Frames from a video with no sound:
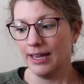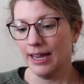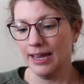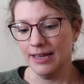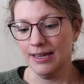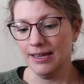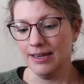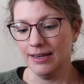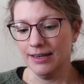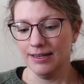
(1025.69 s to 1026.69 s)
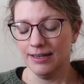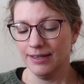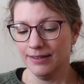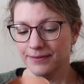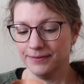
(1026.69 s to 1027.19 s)
and
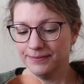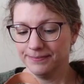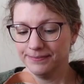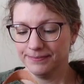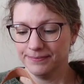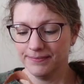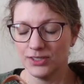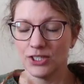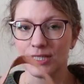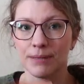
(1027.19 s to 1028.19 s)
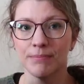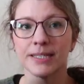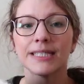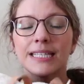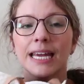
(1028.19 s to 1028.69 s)
just
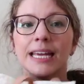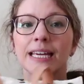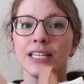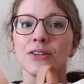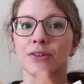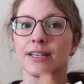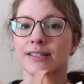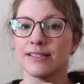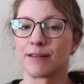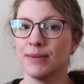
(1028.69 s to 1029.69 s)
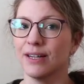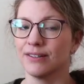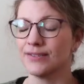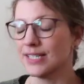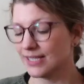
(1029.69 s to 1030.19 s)
meticulous amount
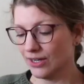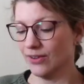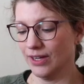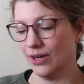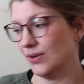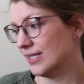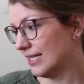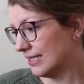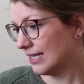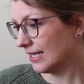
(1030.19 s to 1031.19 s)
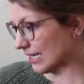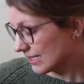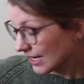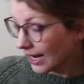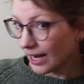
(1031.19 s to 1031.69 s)
of detail that goes into these.
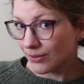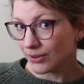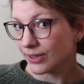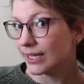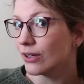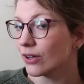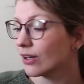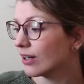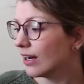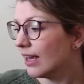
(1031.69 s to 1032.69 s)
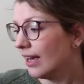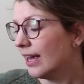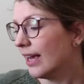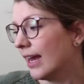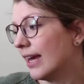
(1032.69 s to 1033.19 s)
I will link her
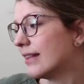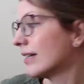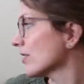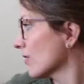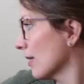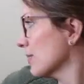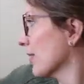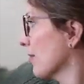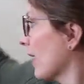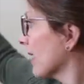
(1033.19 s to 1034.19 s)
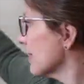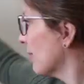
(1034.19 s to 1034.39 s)
in the description box